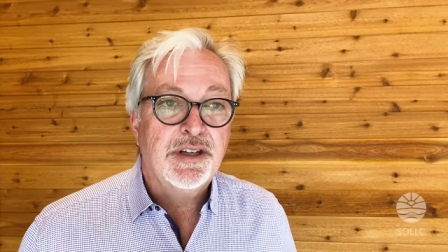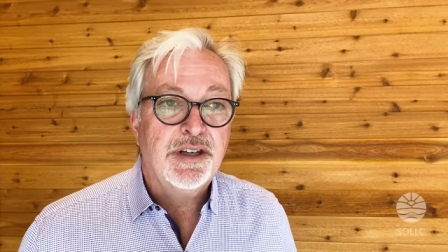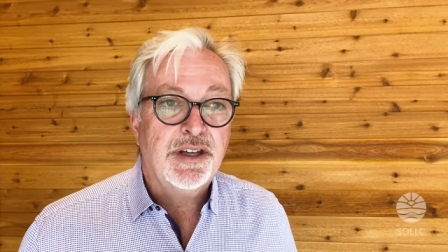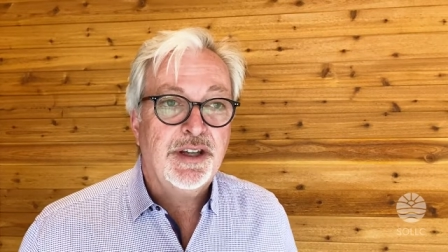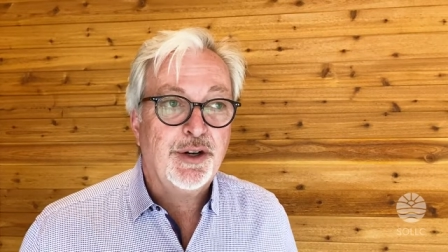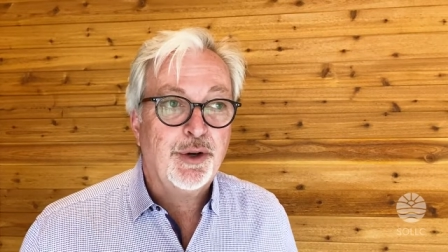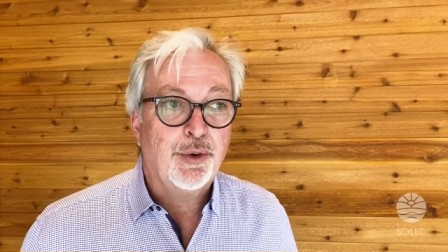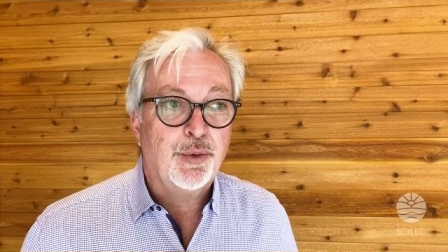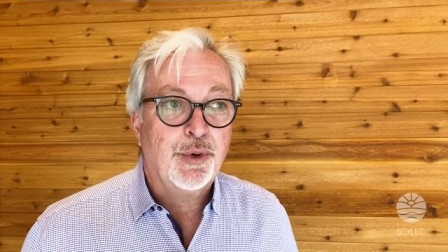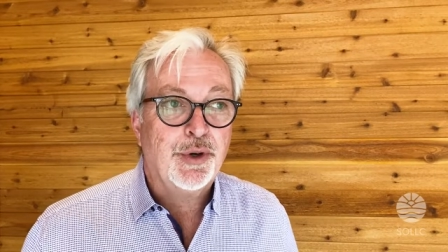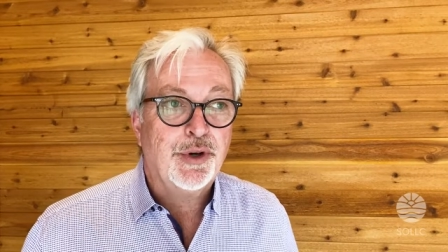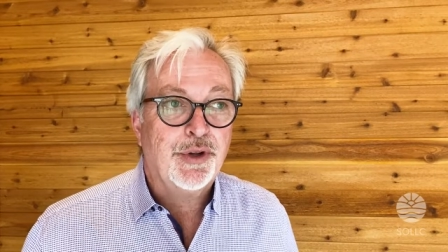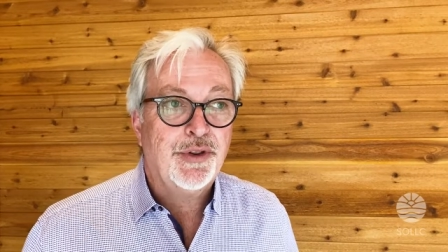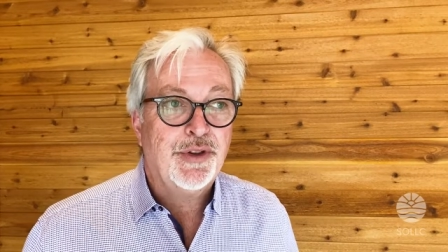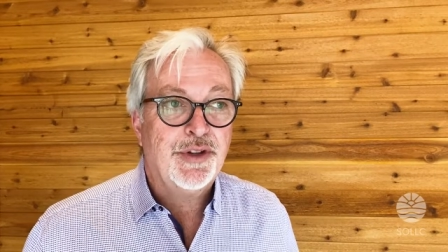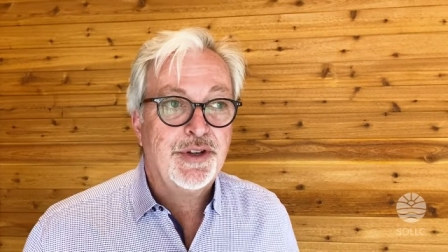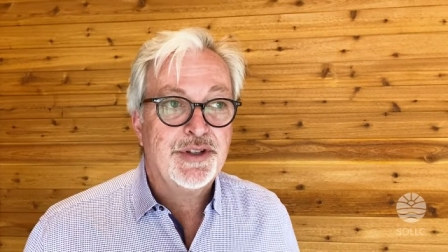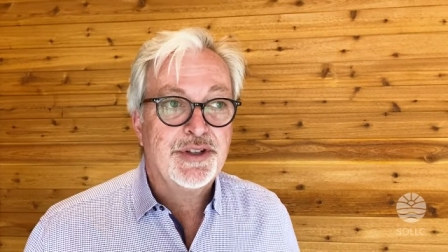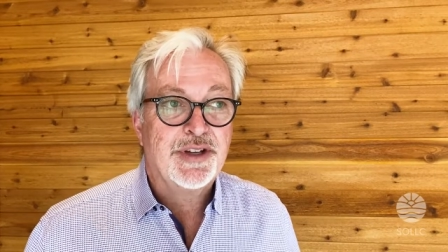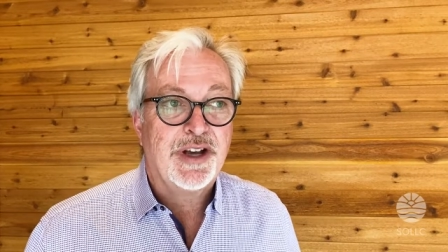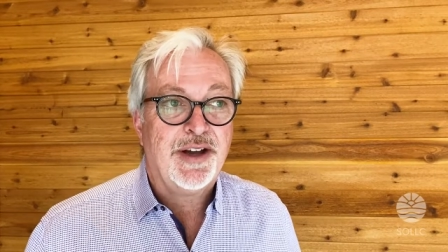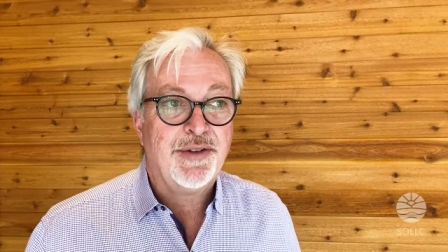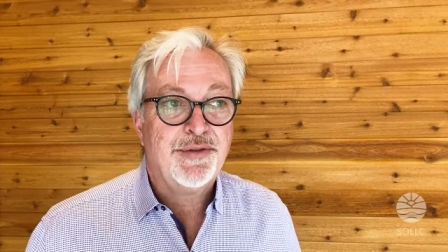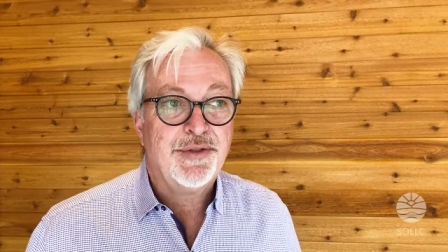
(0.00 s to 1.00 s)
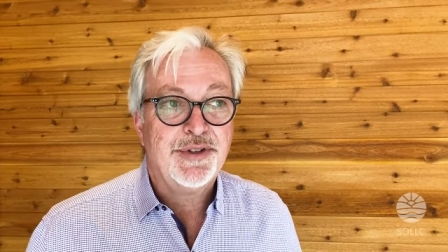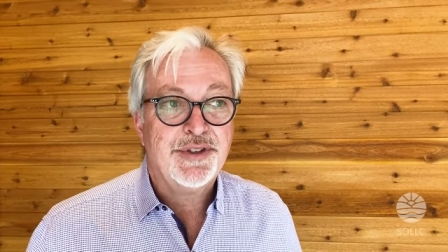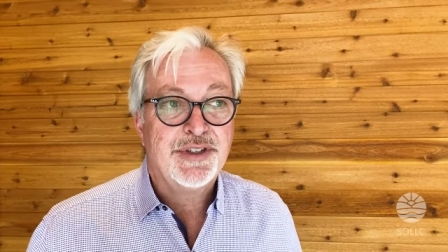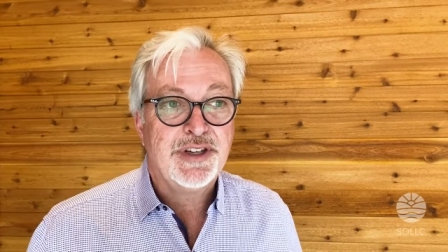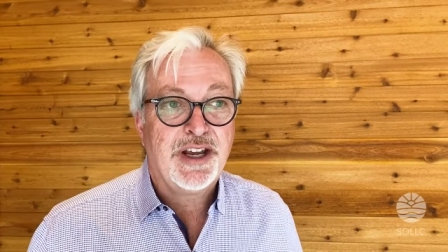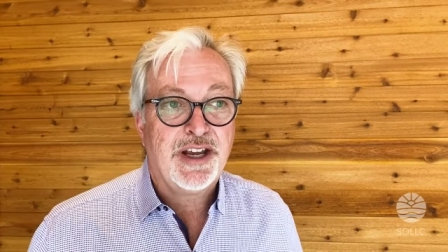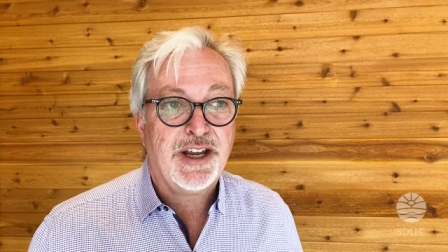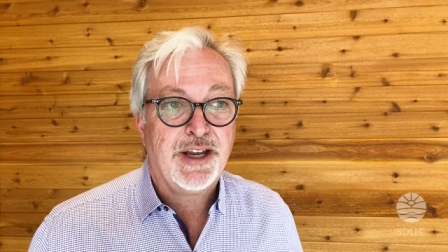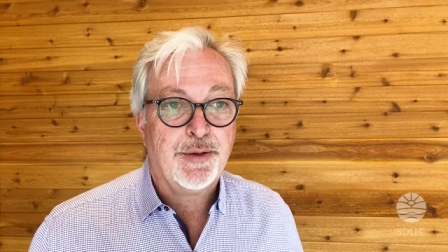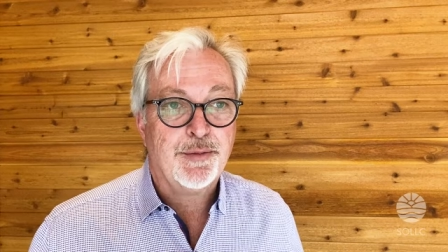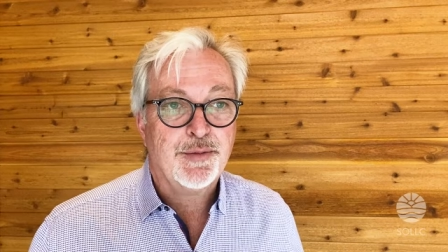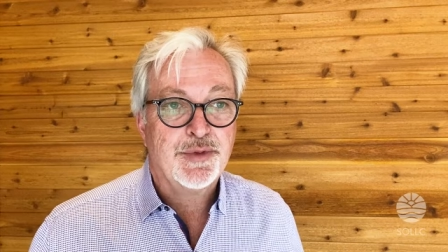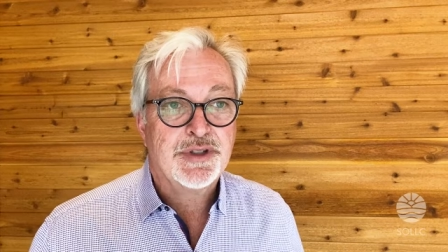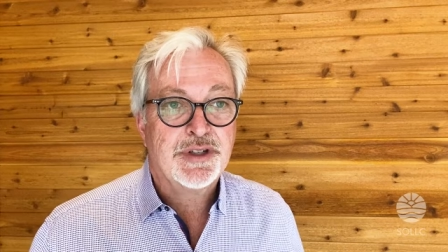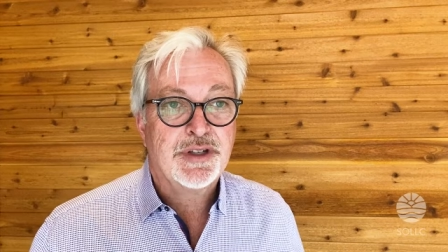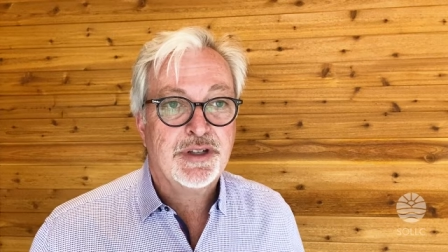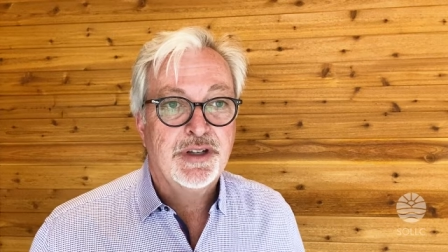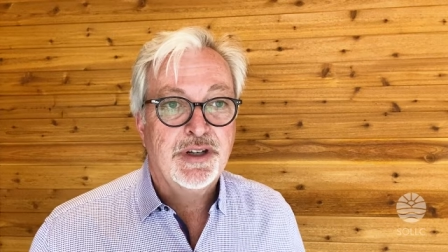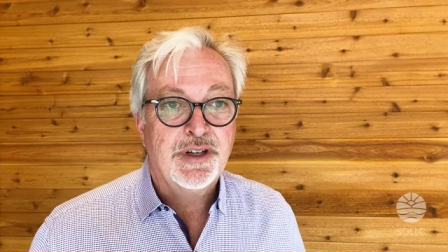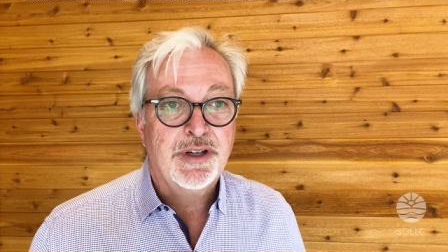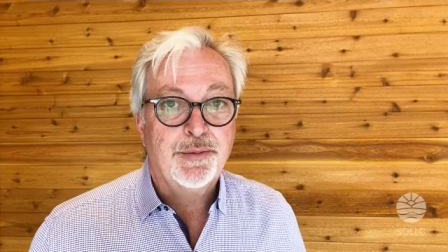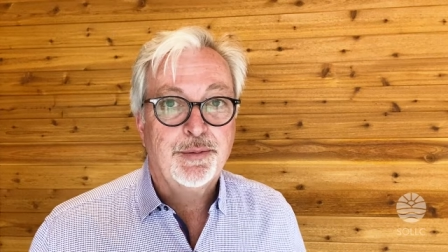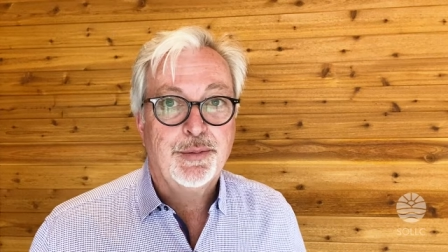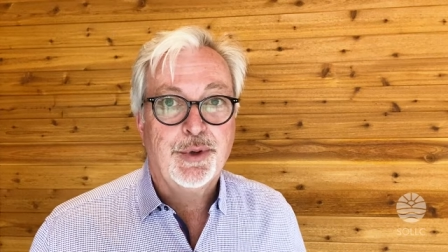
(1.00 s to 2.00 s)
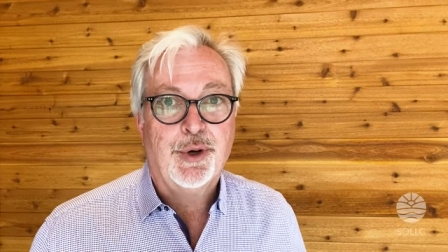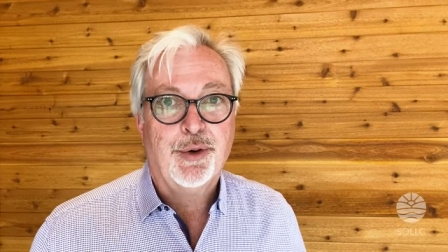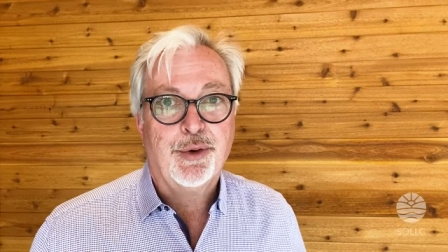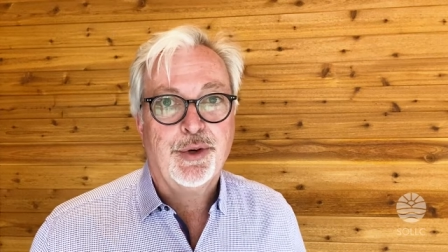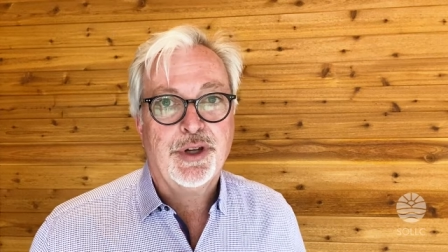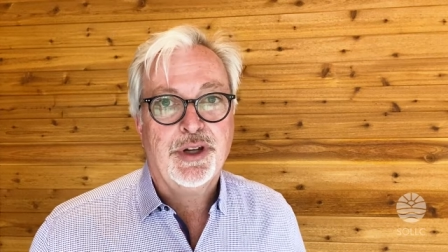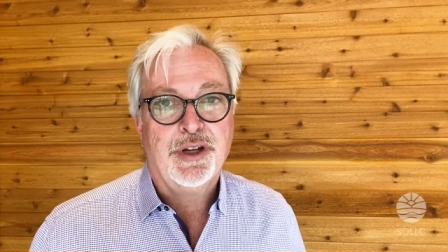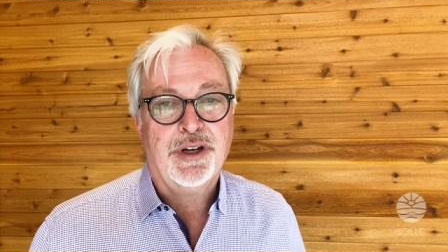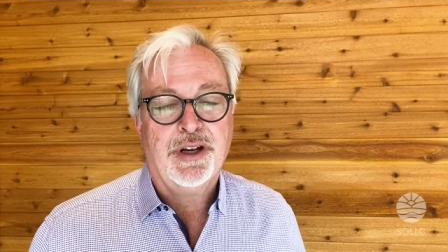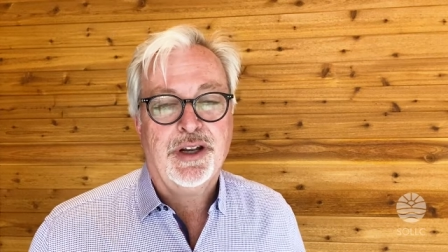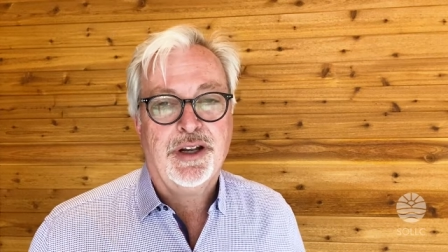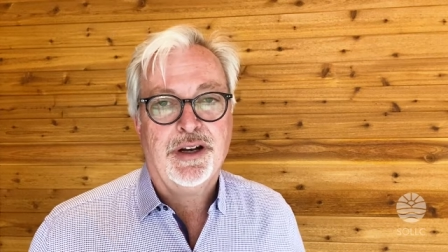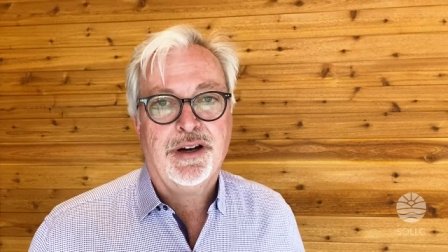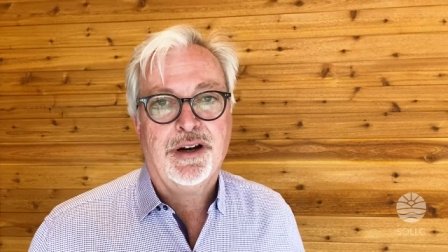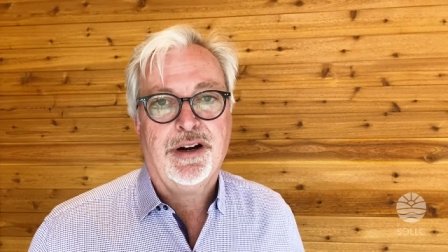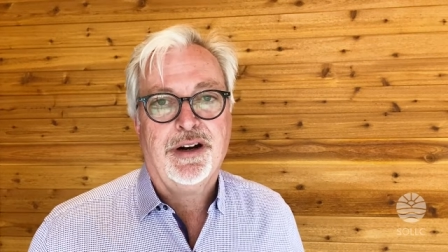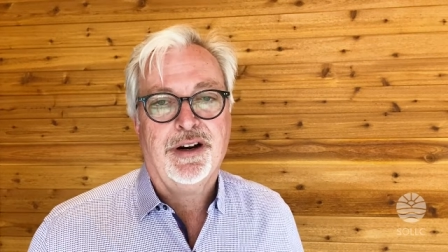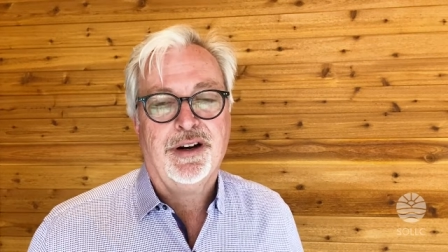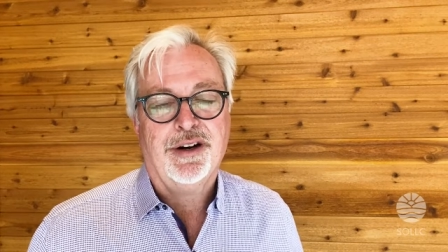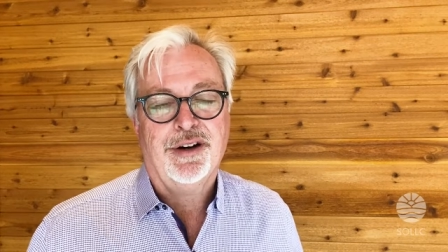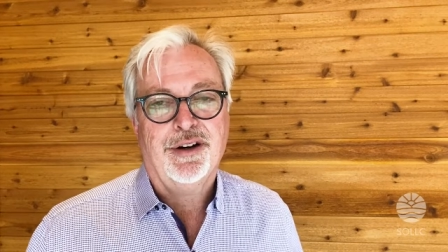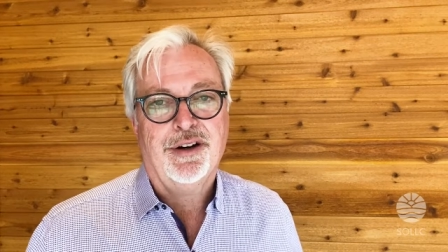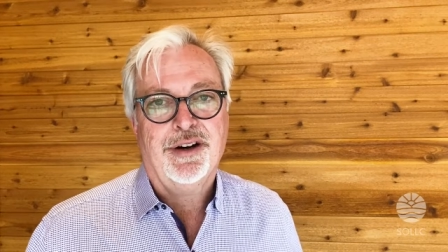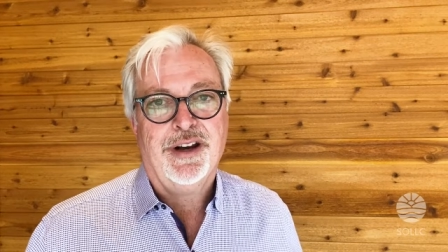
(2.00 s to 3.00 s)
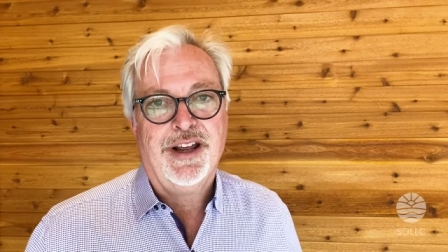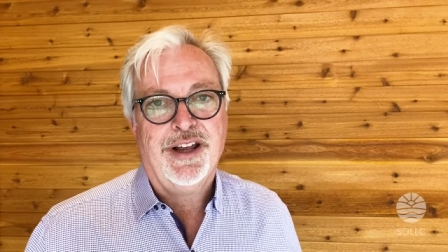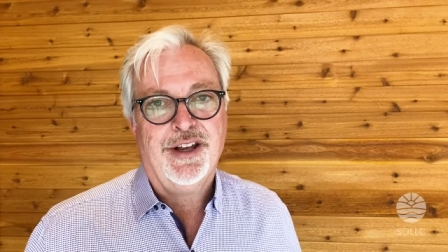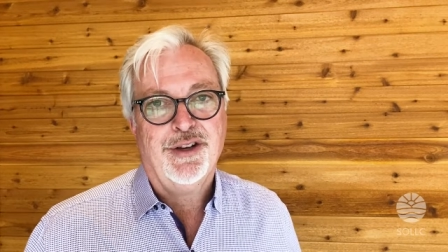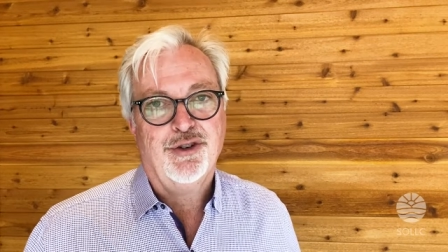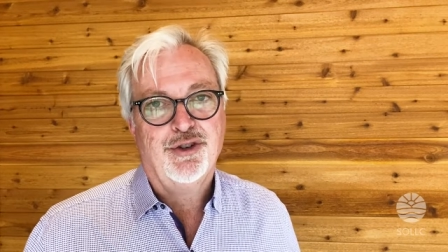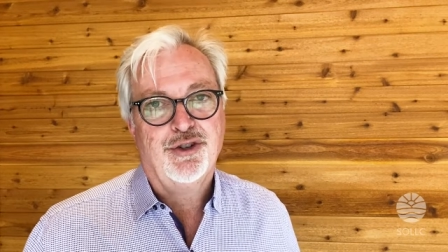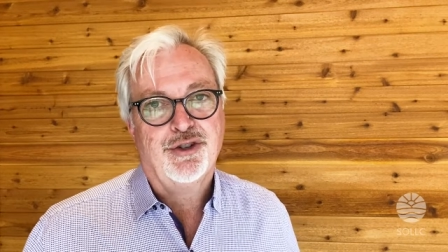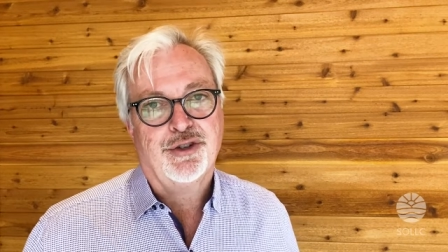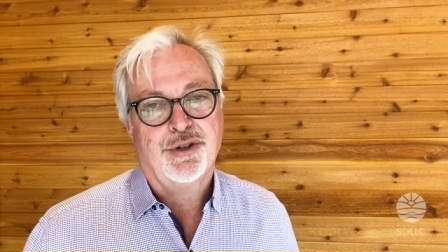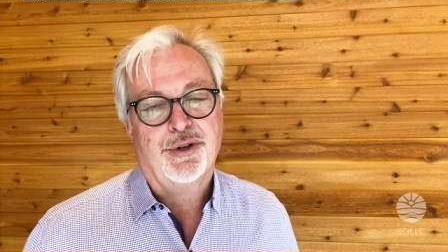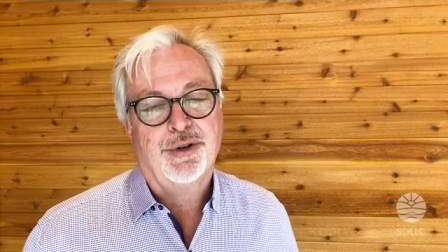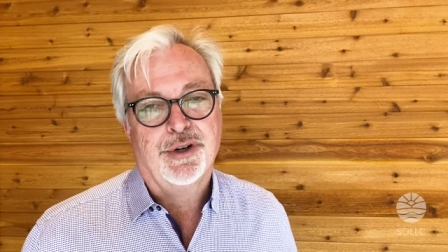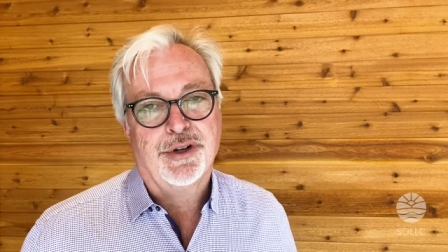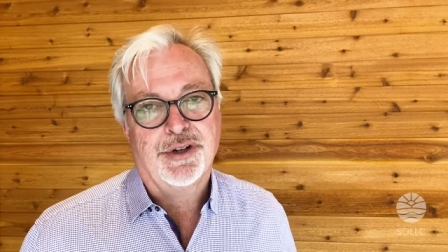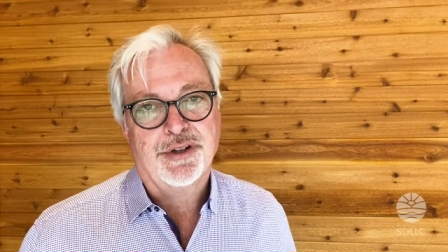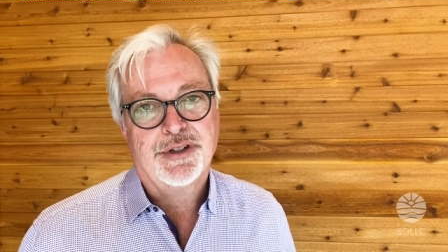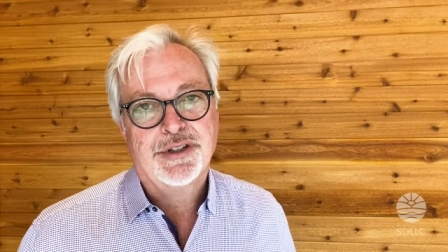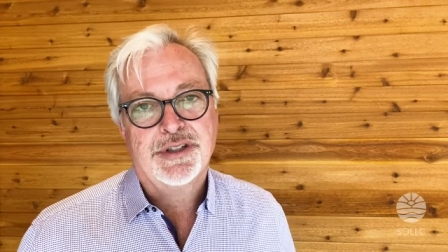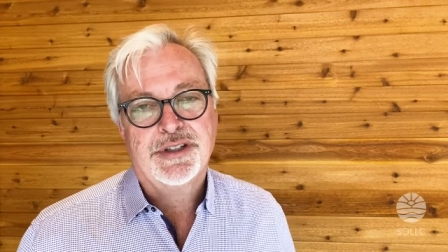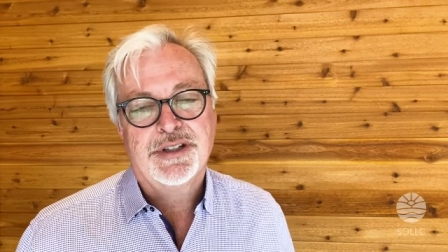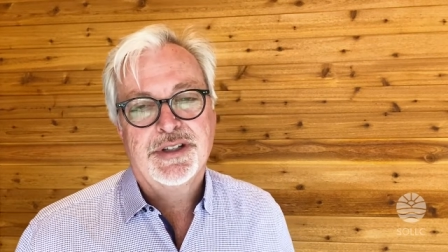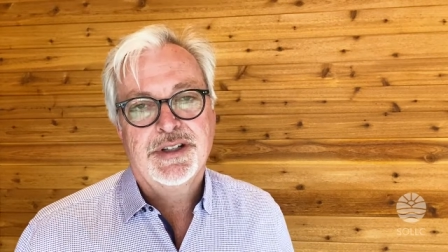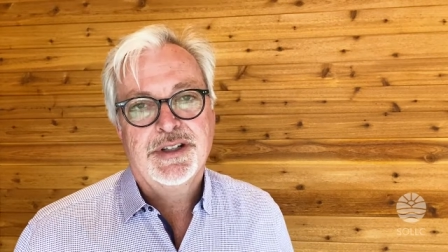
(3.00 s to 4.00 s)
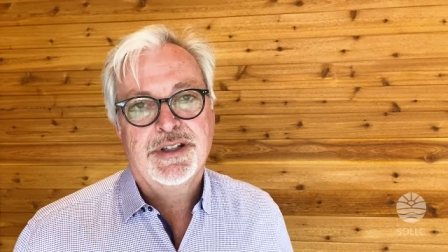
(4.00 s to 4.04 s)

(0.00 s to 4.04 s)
in a world that is oftentimes broken and hard and short.